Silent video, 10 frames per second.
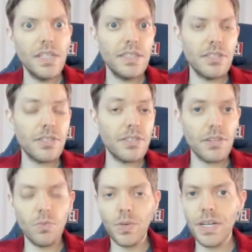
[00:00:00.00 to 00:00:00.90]
This is
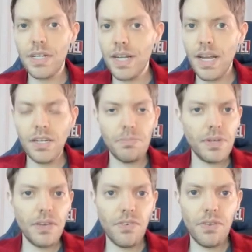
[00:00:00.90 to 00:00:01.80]
a weird kind of
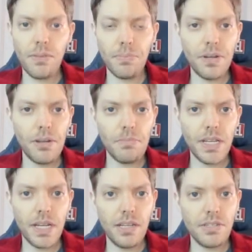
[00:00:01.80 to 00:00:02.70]
place for them to put it
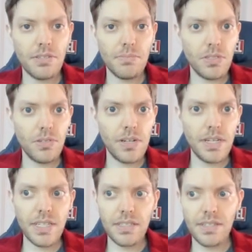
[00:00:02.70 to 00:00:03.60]
because
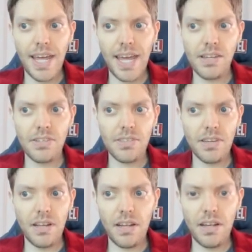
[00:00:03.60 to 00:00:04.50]
Midoriya
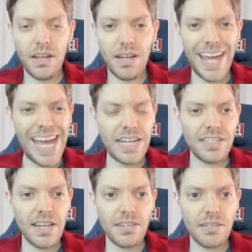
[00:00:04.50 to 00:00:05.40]
has uh,
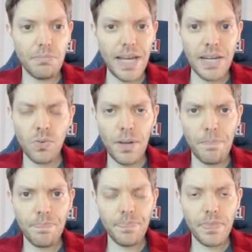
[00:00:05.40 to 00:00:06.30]
access to Black
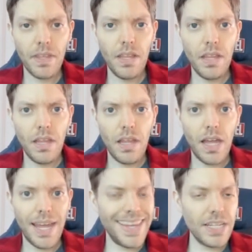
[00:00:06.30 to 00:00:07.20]
Whip,
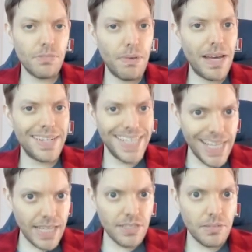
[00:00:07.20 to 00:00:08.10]
and that's about
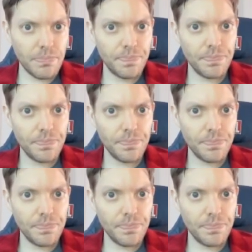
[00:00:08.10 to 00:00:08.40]
it.